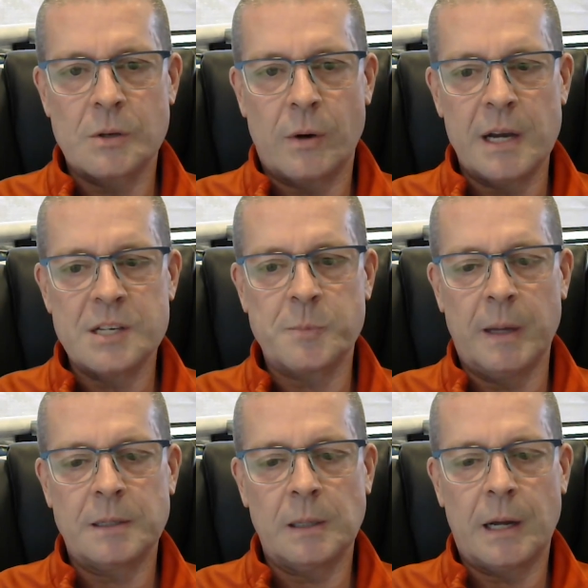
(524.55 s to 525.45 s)
So I
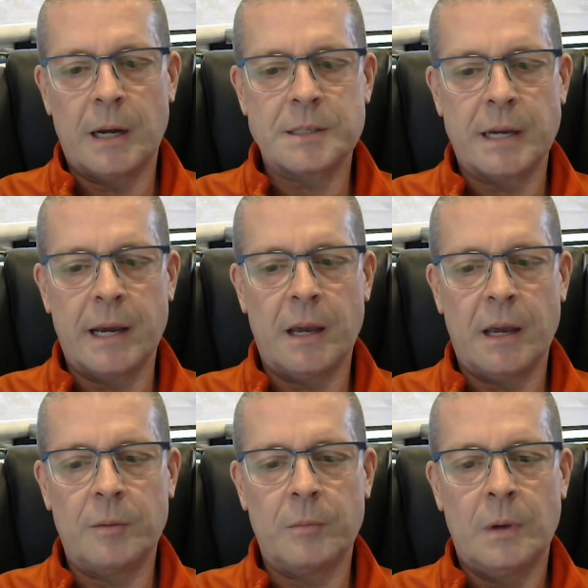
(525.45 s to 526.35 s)
spent a lot of
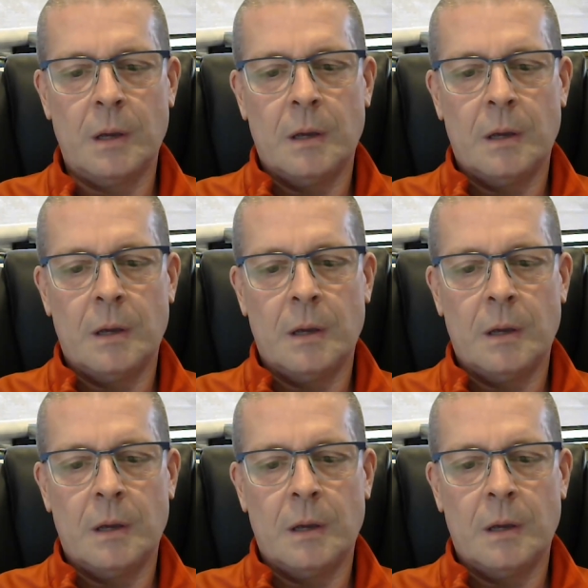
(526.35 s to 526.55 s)
time,